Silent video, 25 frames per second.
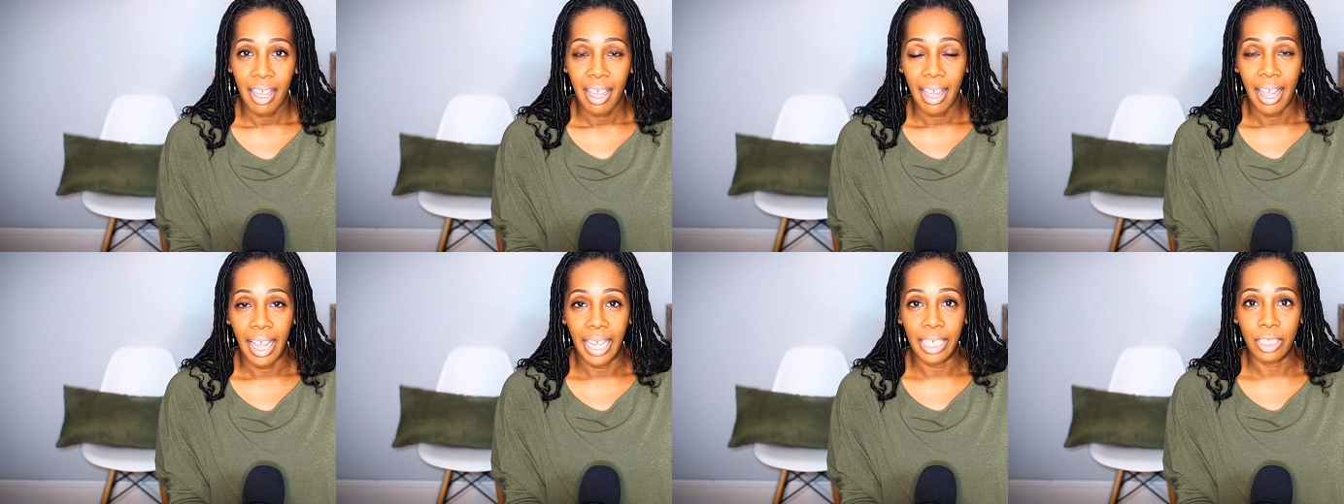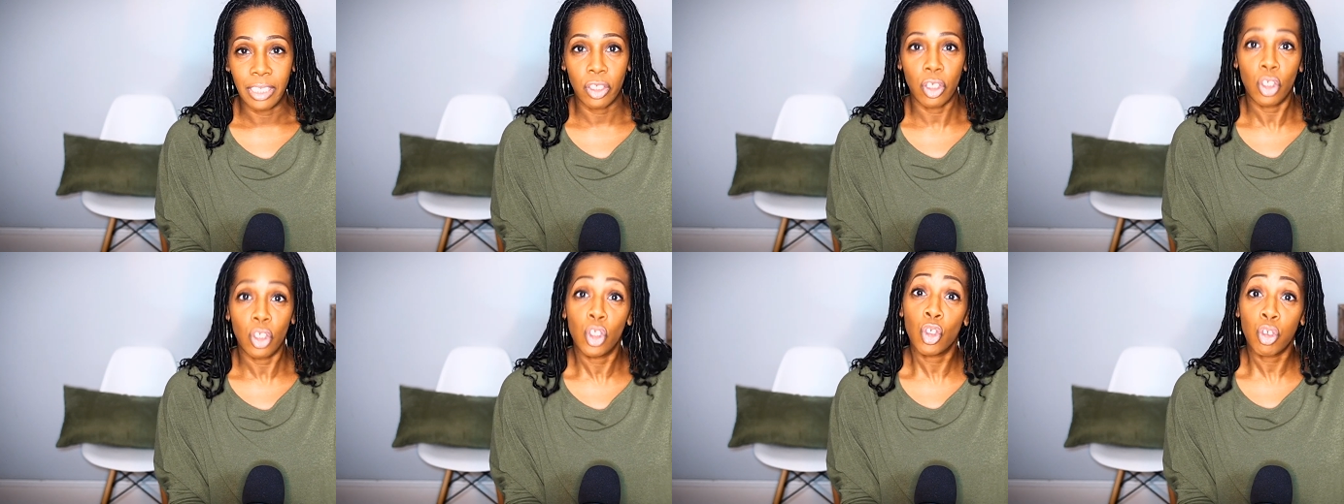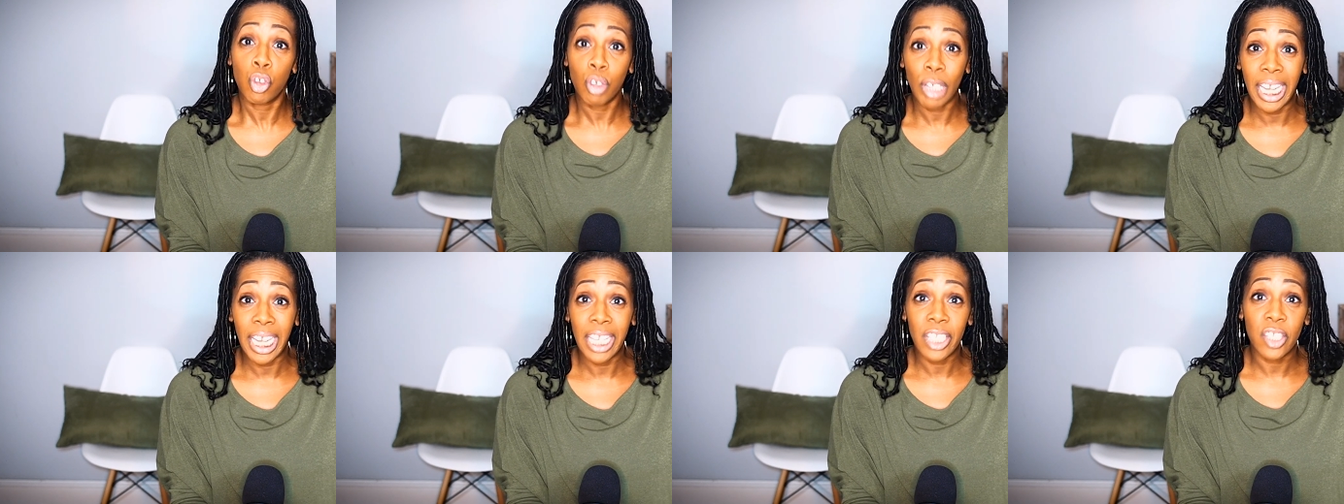and to
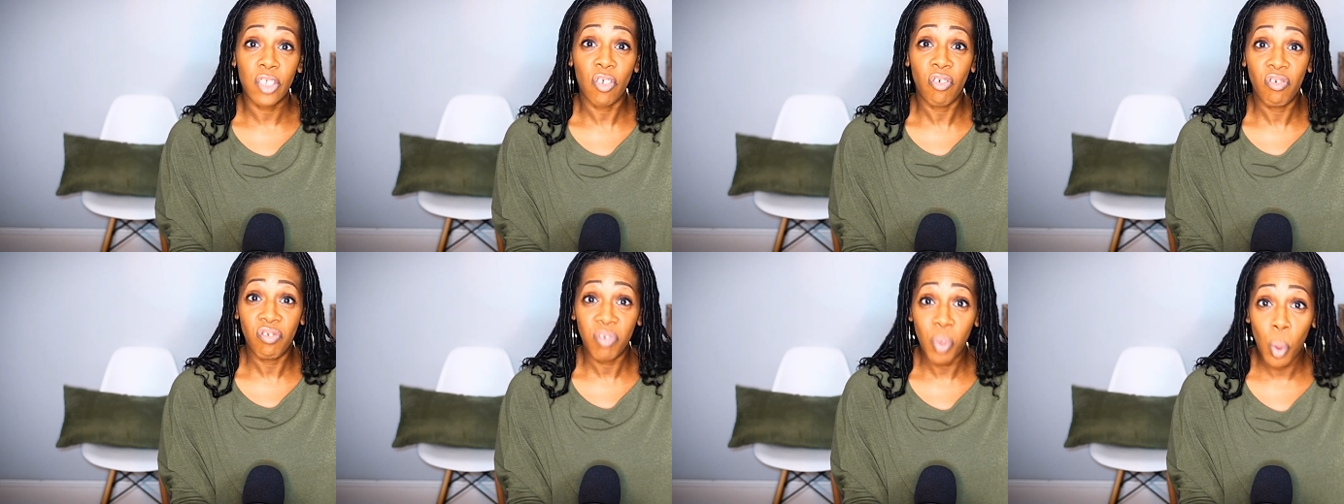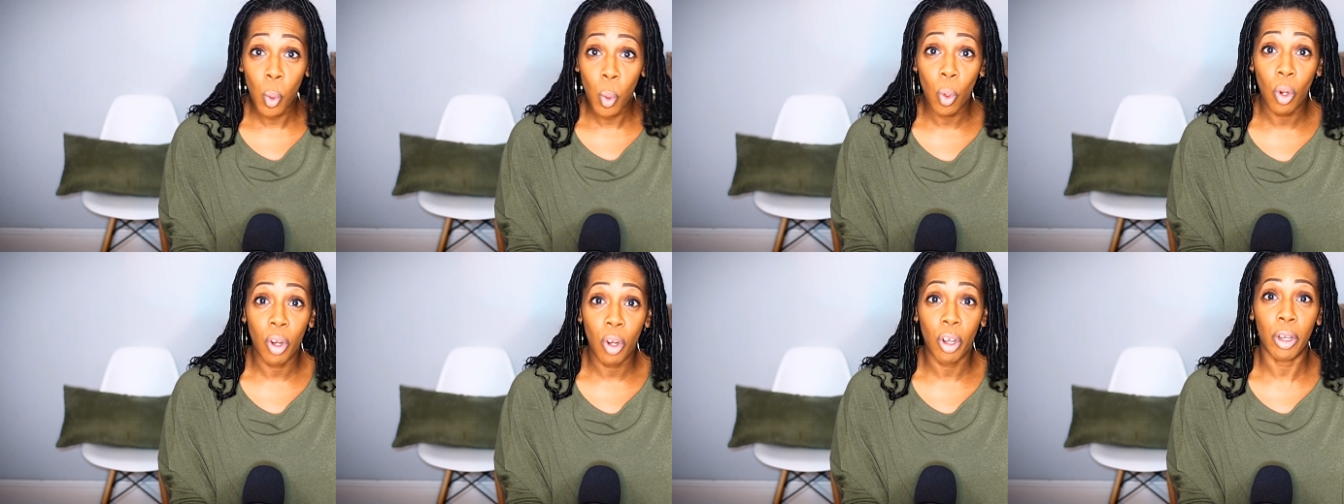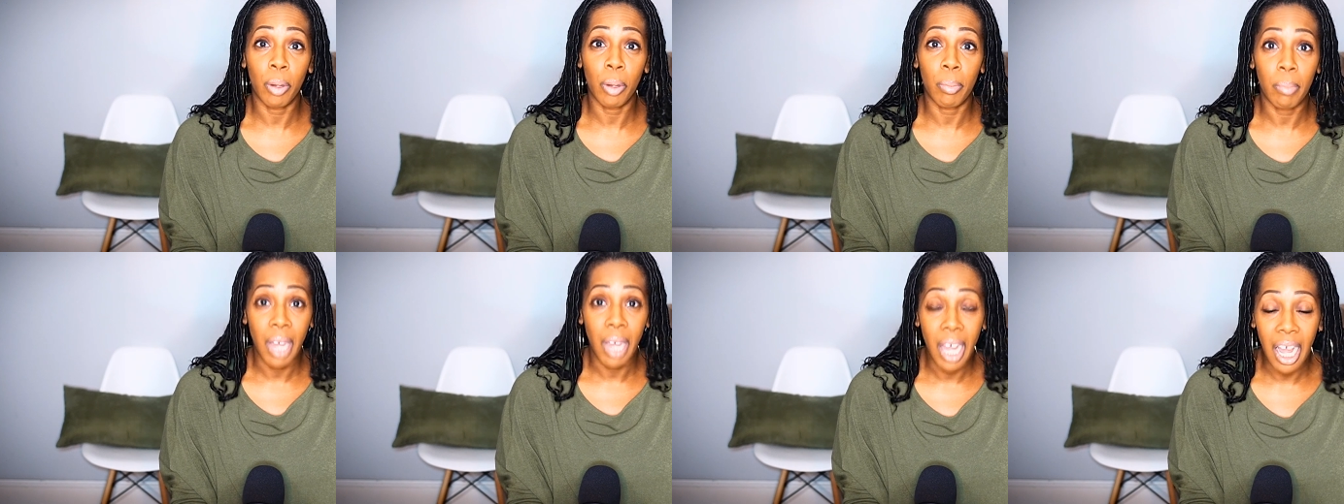
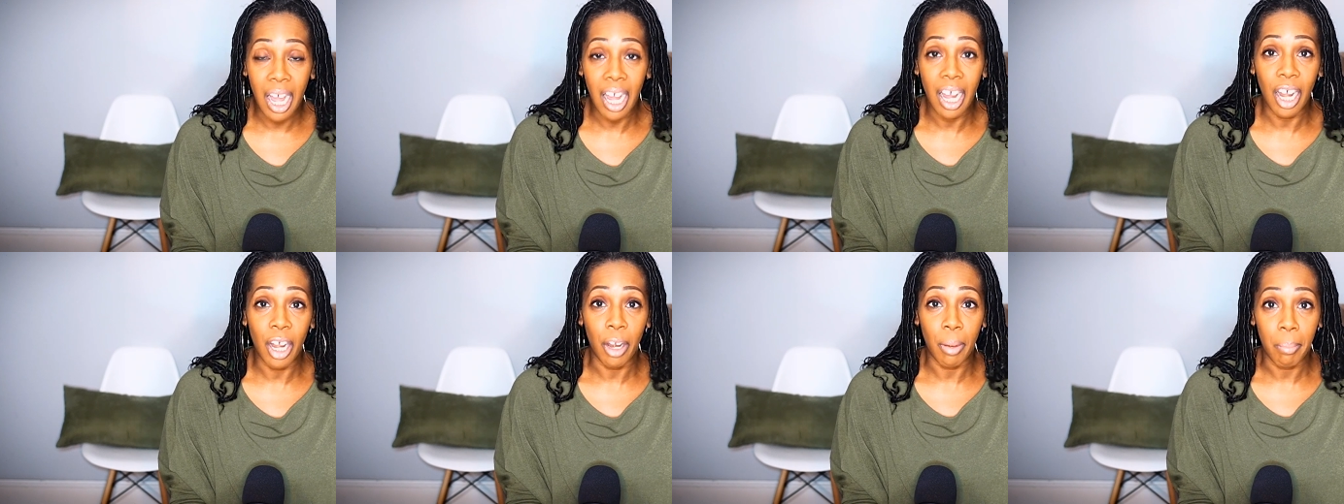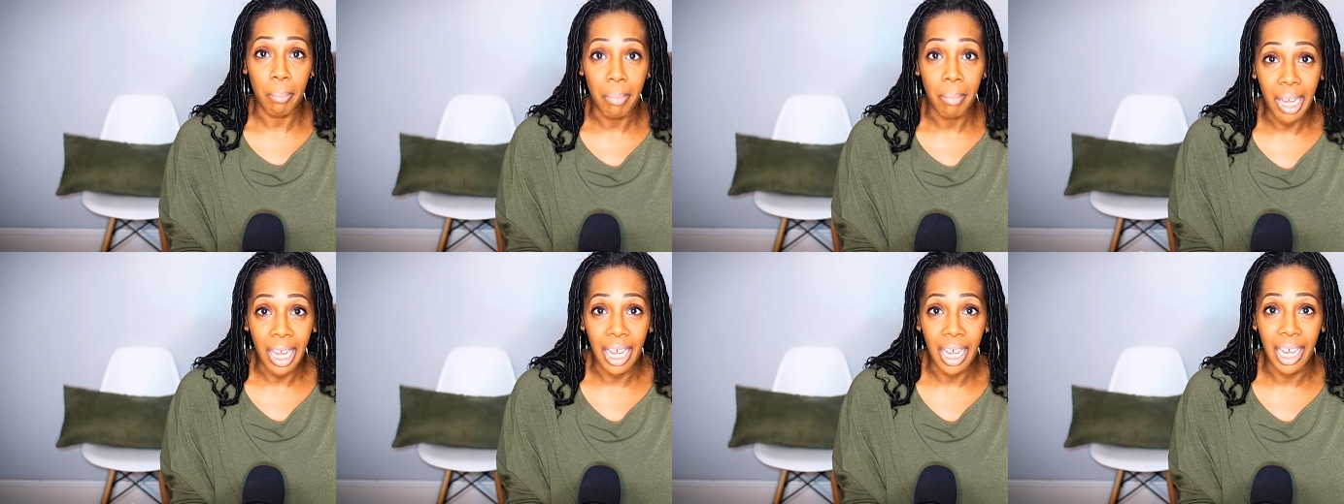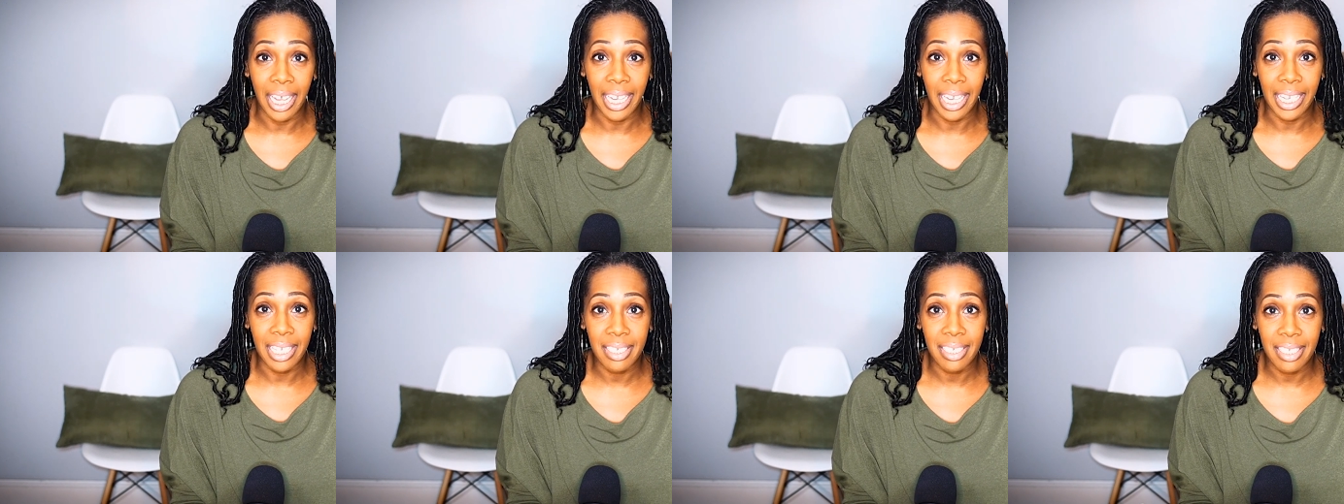transform our
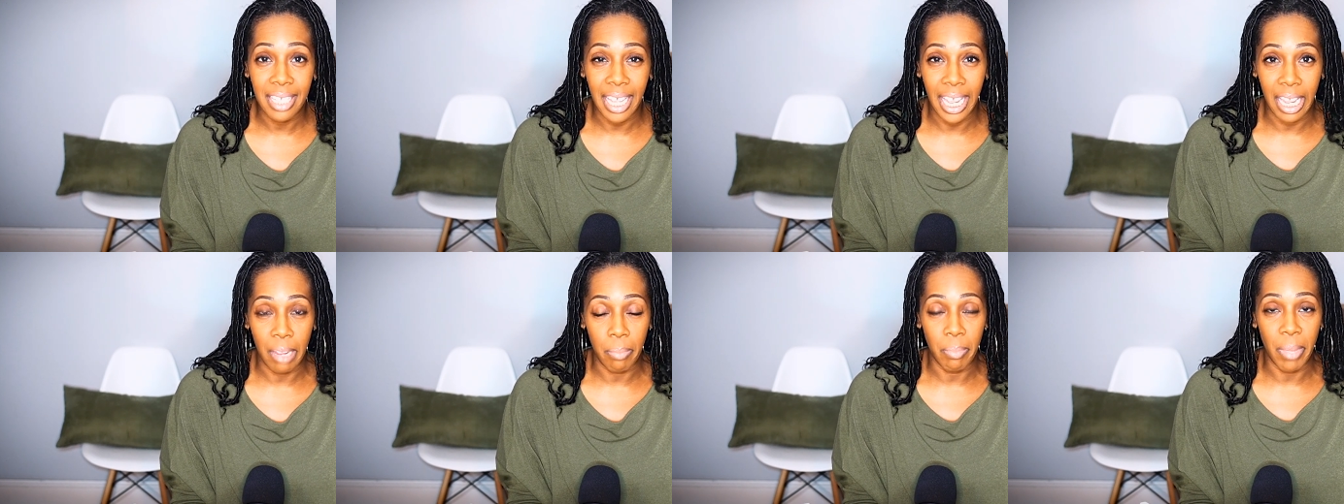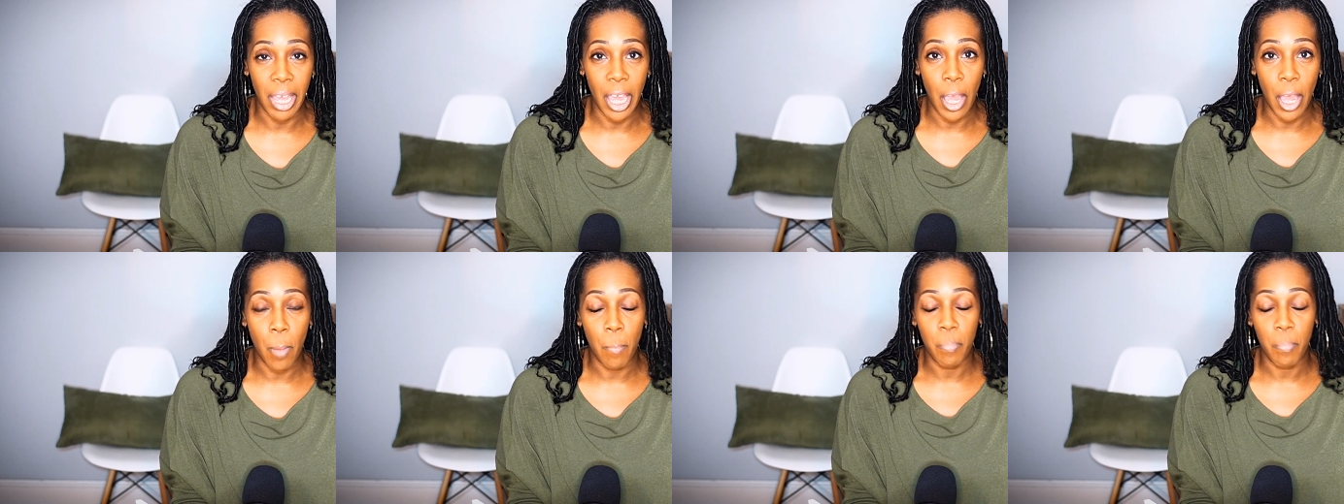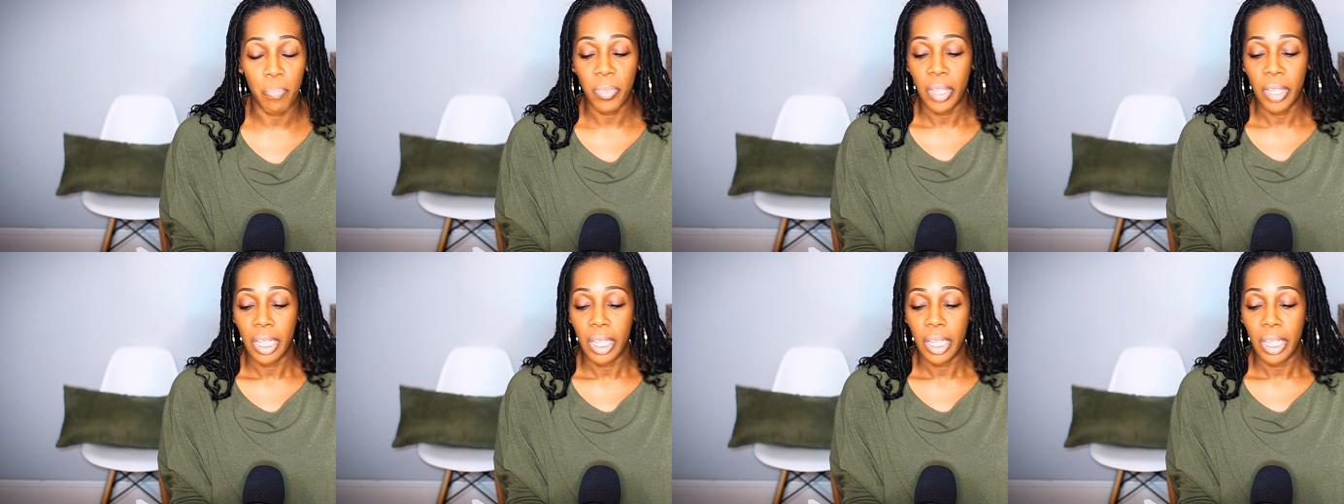mind. Amen.